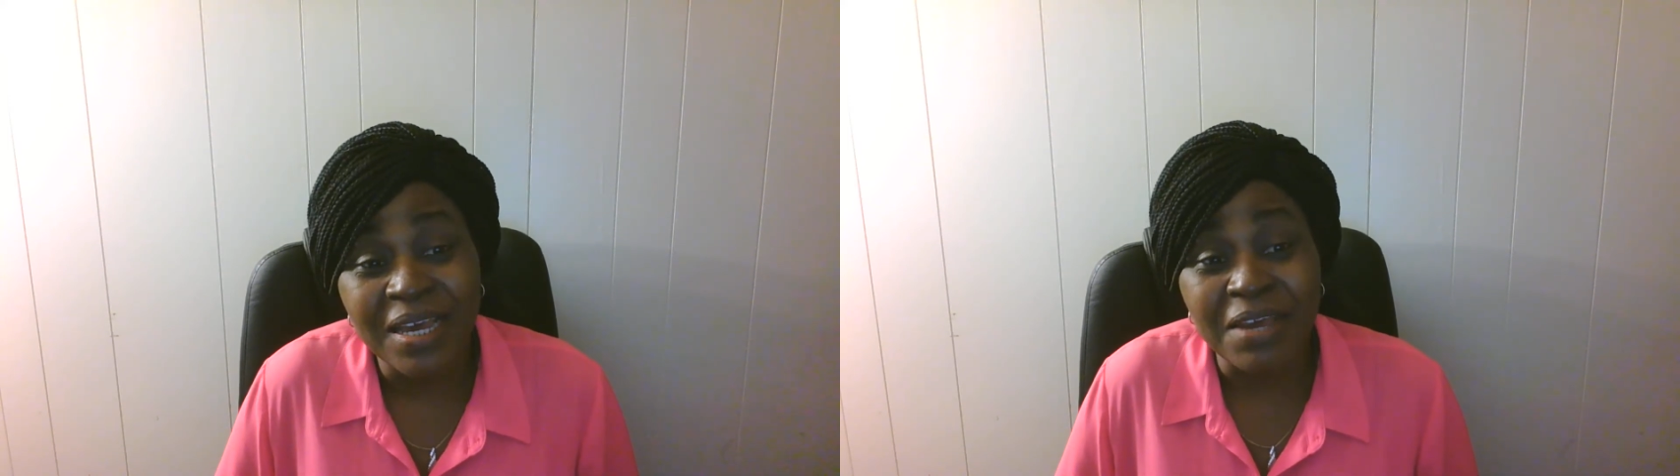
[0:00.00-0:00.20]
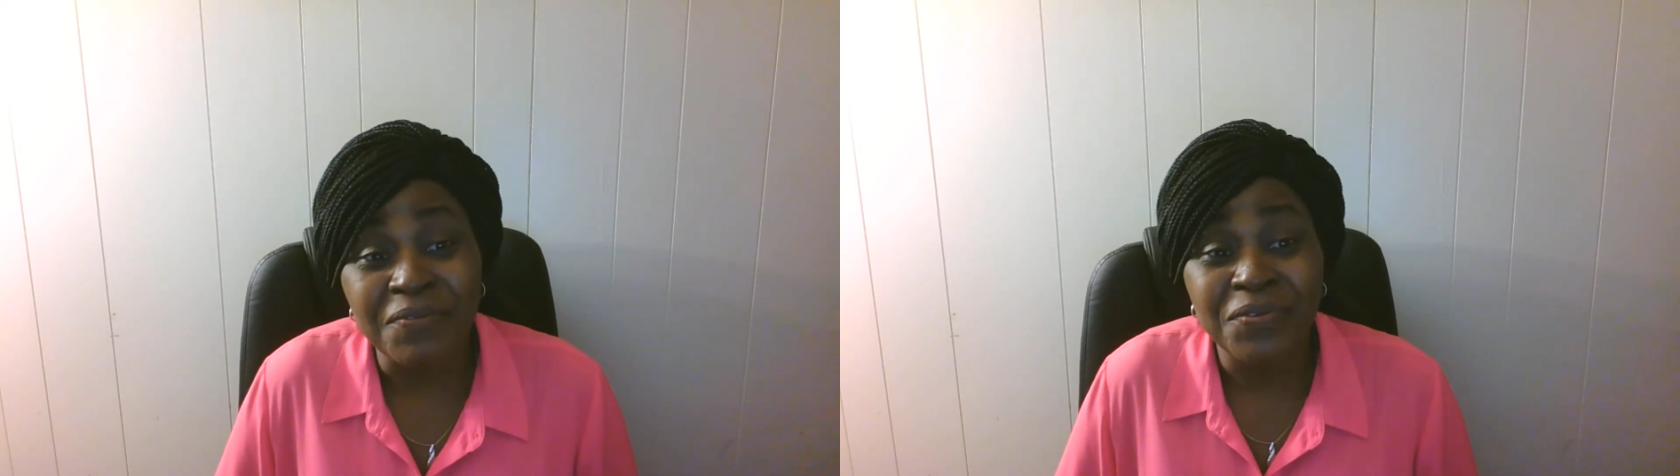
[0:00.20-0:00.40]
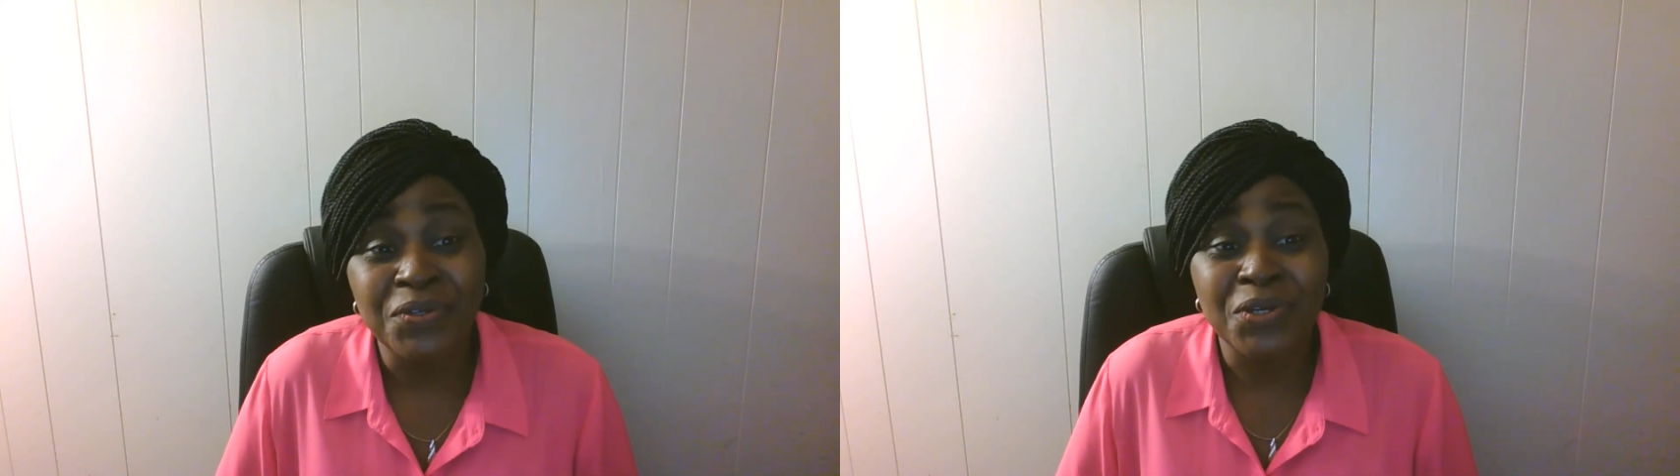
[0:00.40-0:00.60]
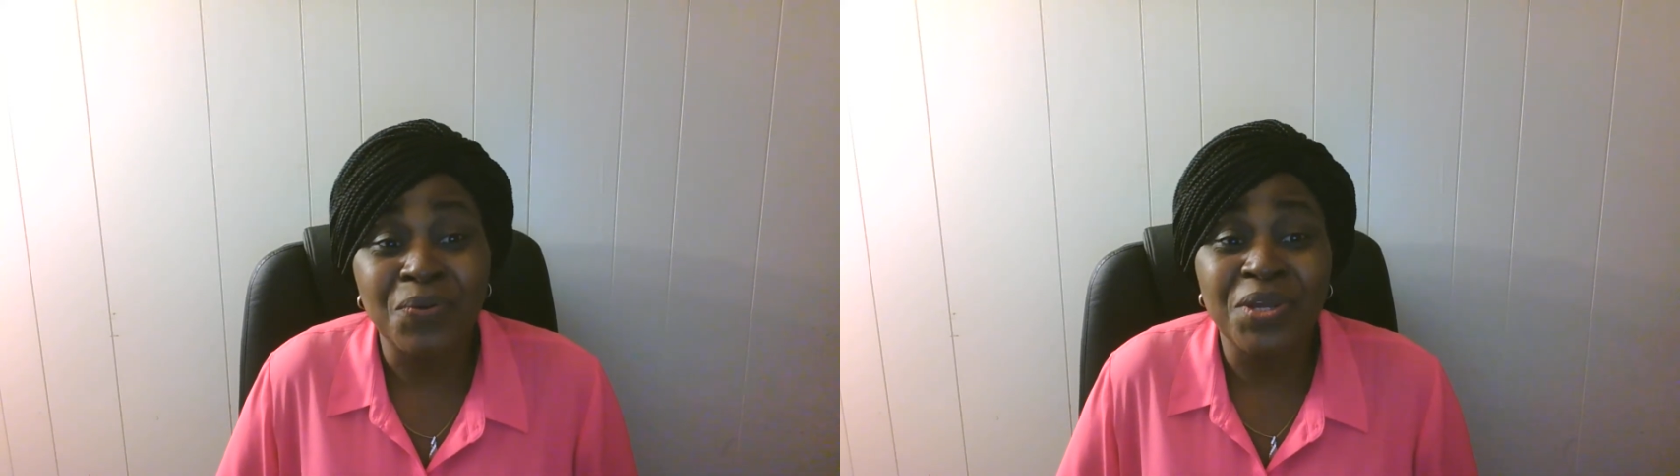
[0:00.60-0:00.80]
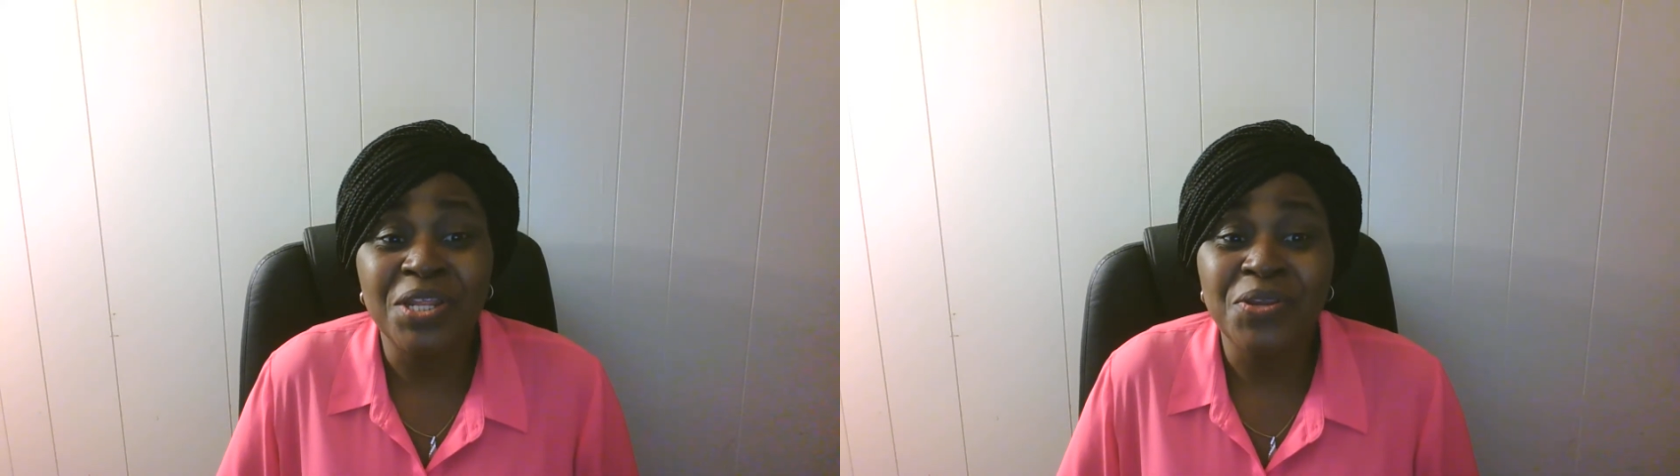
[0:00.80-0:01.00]
a future
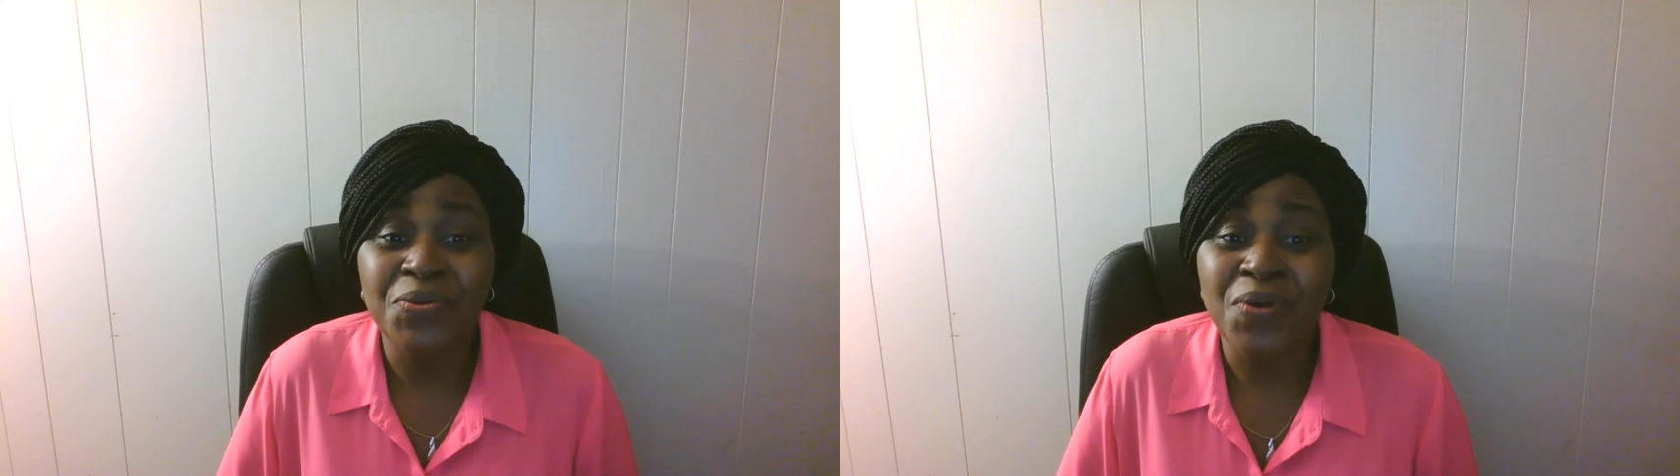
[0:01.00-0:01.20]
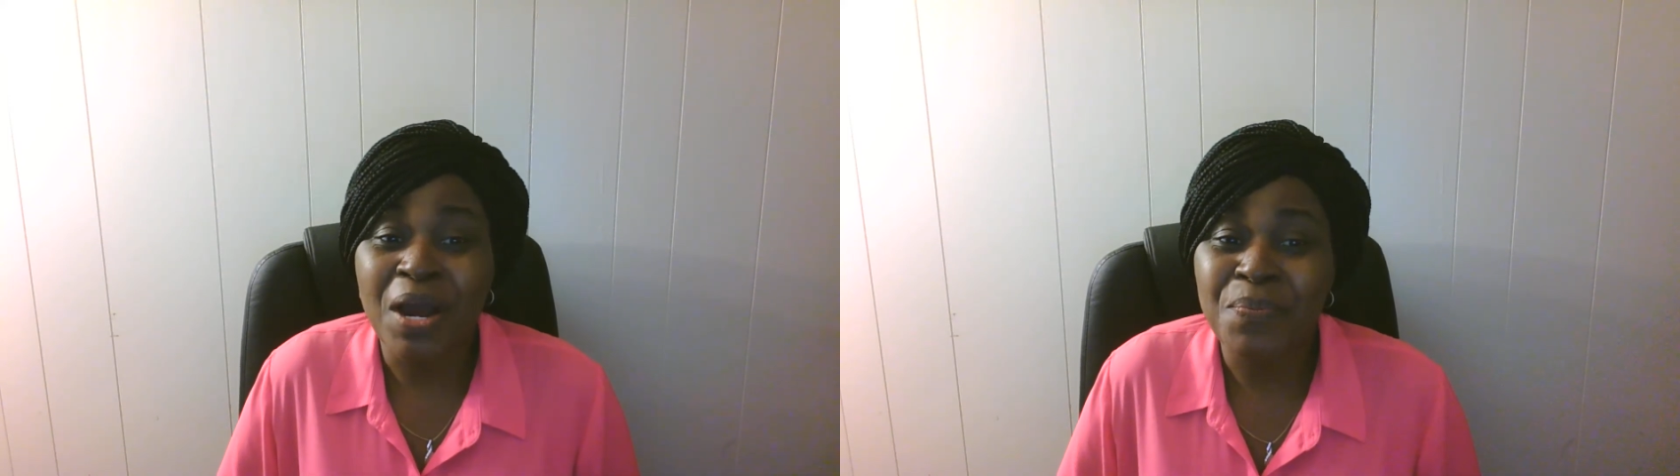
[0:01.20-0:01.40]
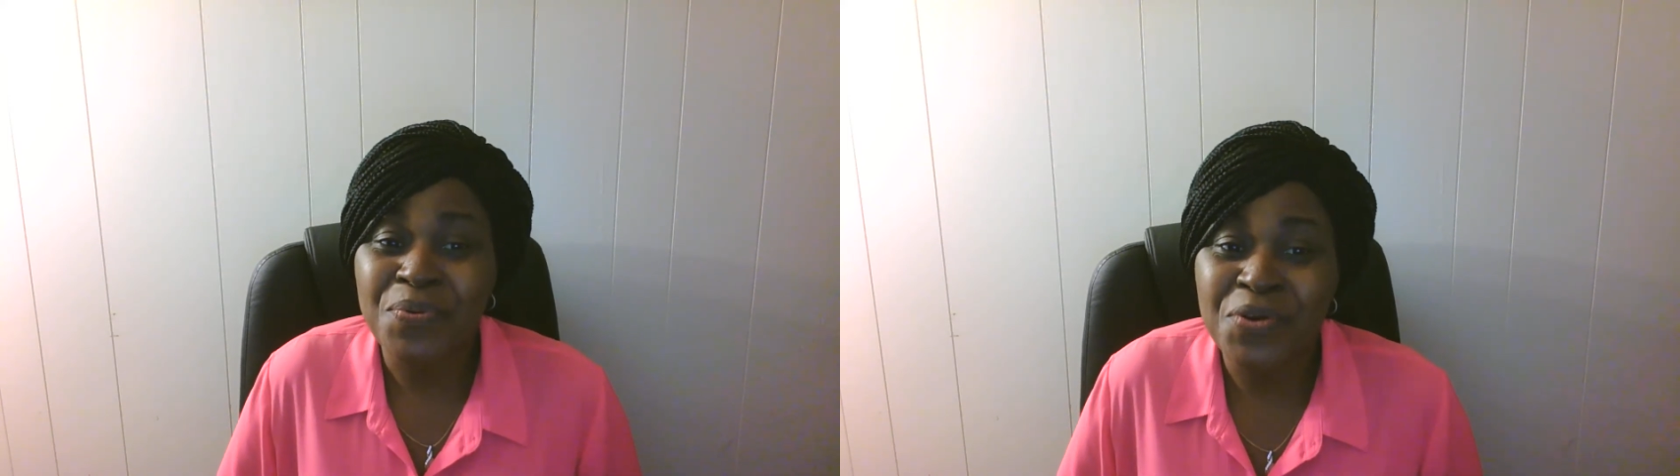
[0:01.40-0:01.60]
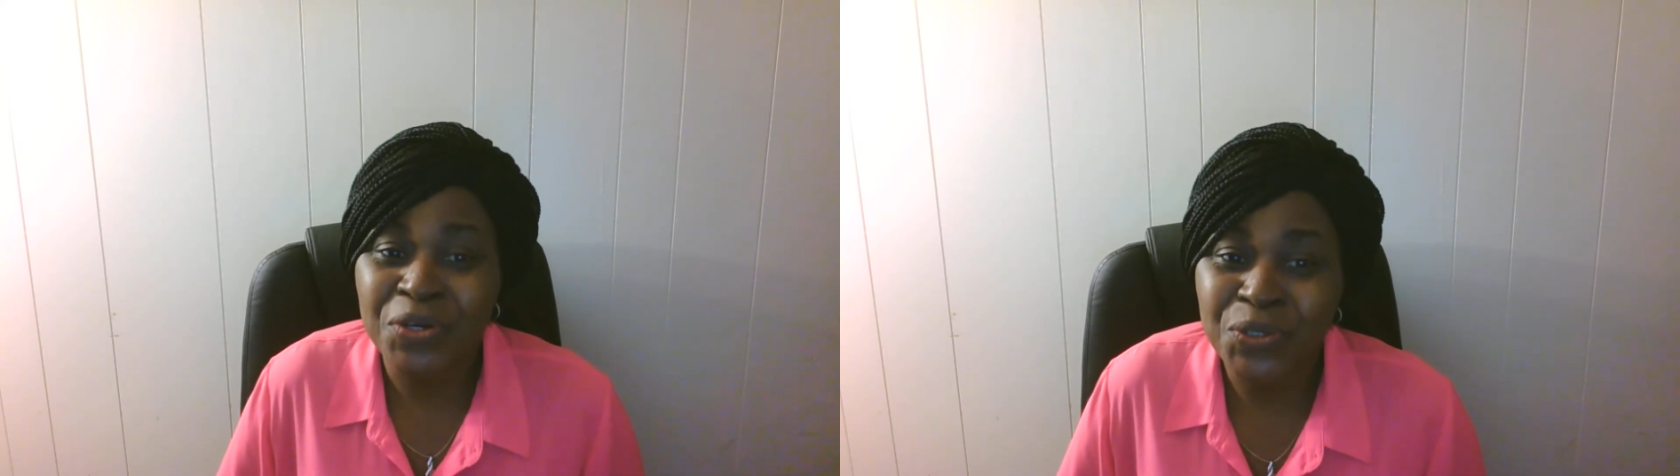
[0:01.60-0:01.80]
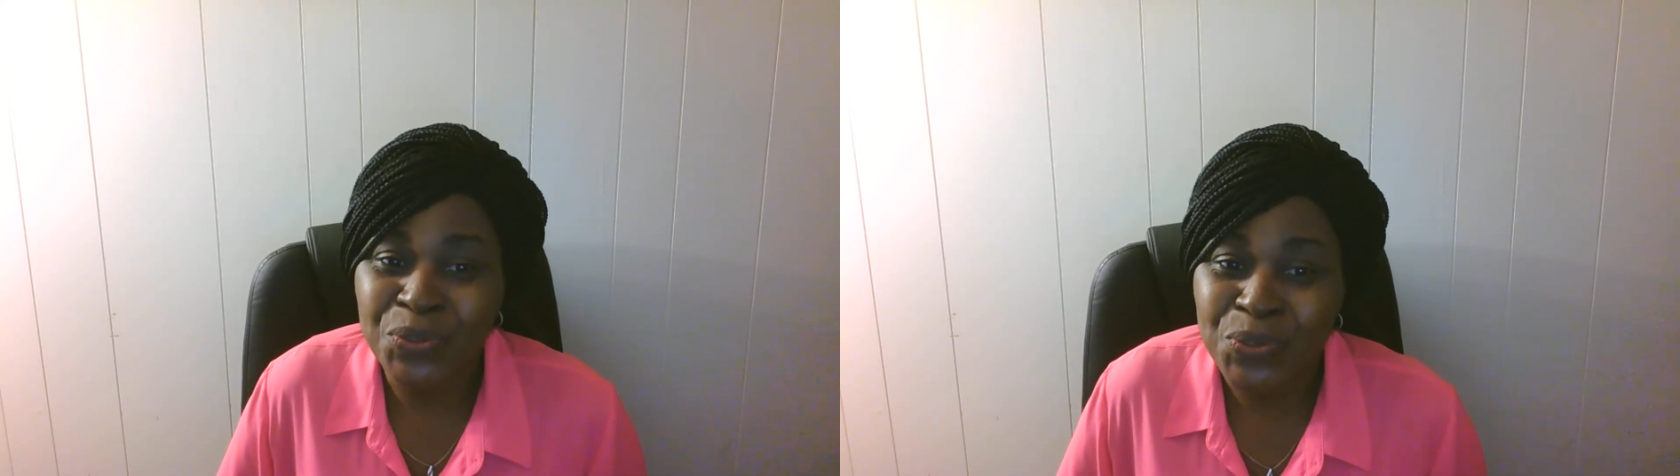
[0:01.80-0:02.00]
with new approach to